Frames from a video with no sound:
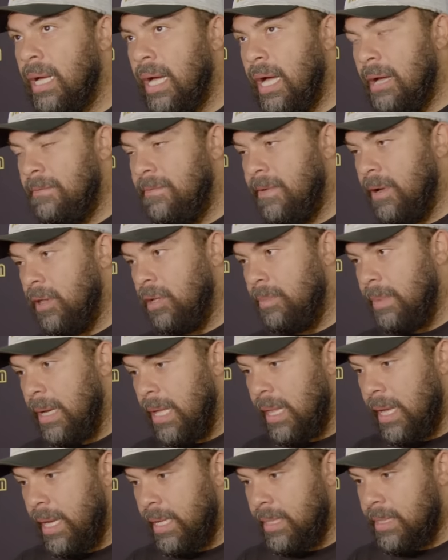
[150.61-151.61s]
I fell on my
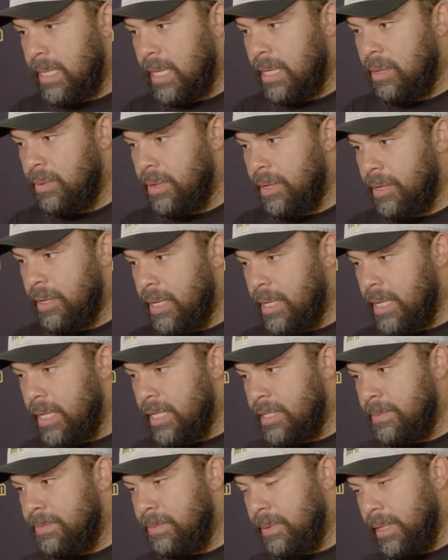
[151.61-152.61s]
legs kind of weird, and
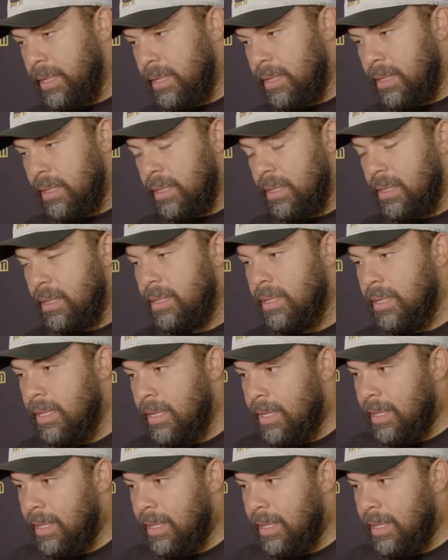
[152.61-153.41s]
it split. And